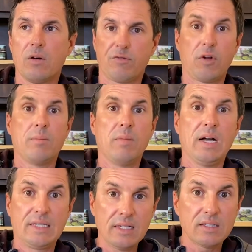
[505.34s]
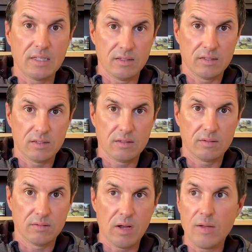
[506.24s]
from a distance,
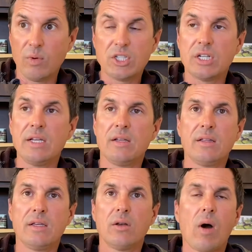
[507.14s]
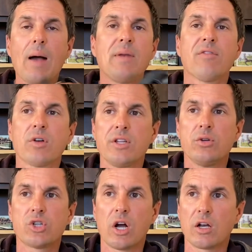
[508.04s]
right? Which, you know, I'm never going to
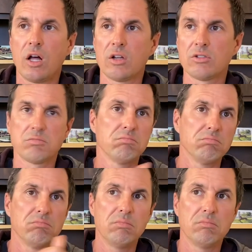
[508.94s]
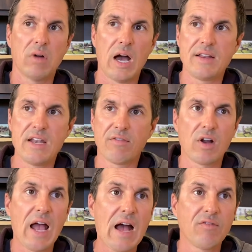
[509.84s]
use shock collars. I never
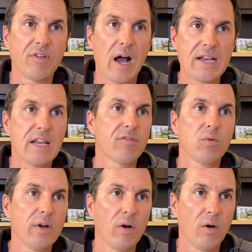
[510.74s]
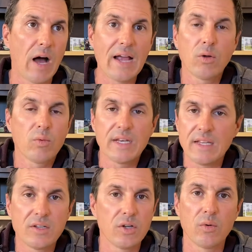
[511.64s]
have. I never will. I don't
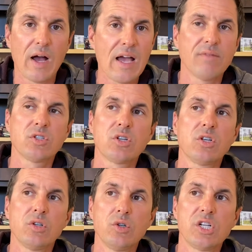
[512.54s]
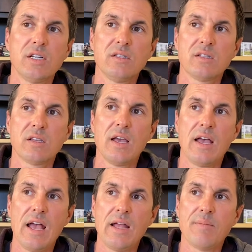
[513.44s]
need to. I have solutions
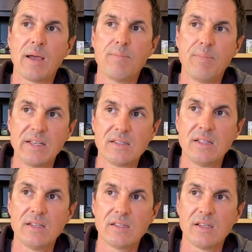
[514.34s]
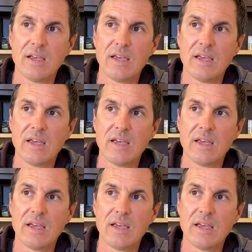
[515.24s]
and my business